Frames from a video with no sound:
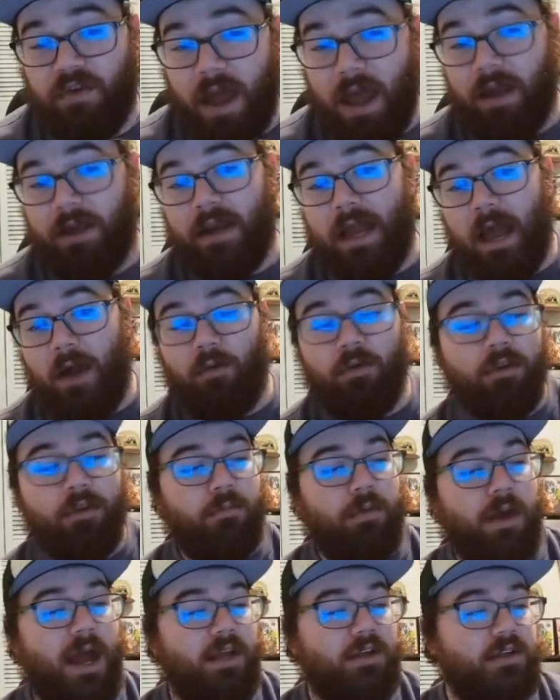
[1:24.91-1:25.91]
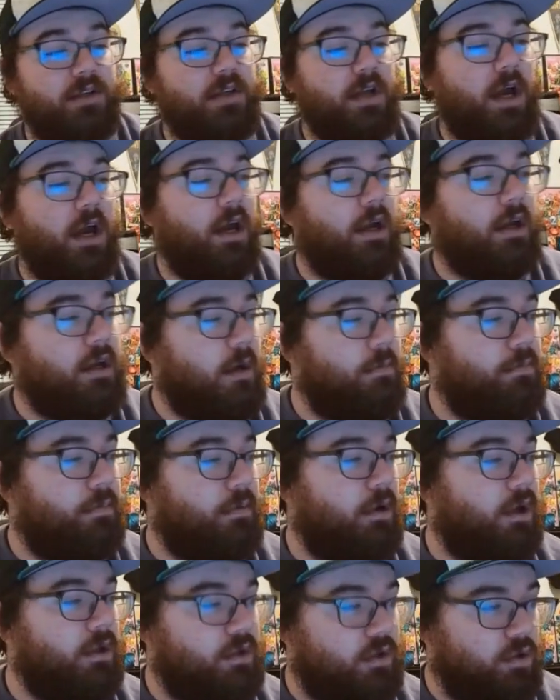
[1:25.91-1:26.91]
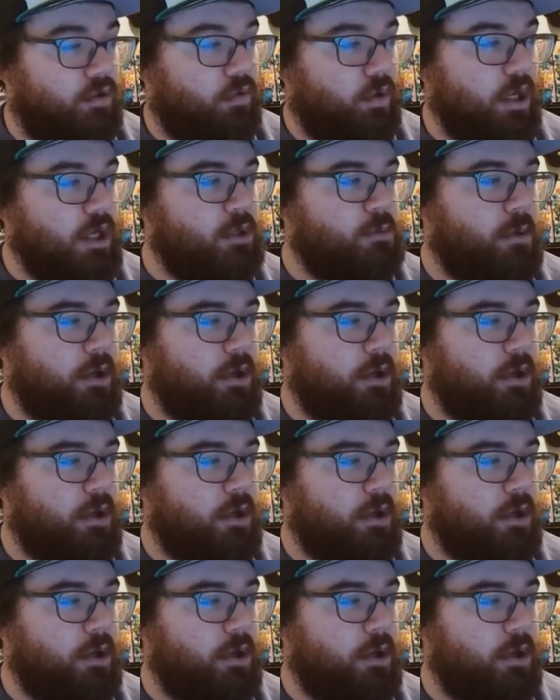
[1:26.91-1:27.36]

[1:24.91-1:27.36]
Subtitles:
had now in the past couple of weeks.